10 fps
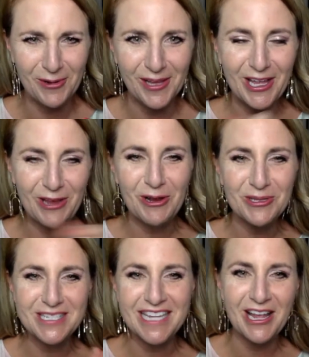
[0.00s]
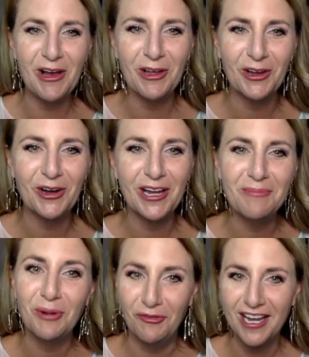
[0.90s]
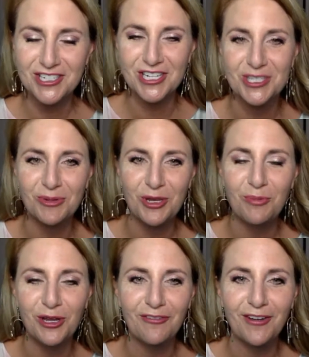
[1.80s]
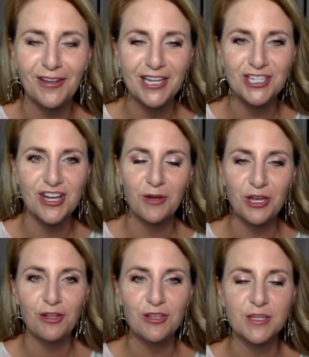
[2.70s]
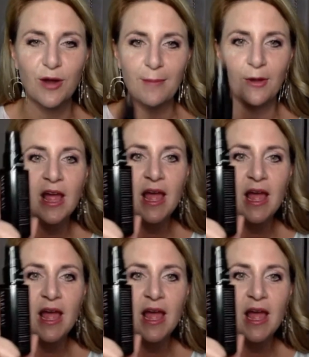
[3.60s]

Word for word: Like you don't see all your imperfections when you put your foundation on when you use a primer.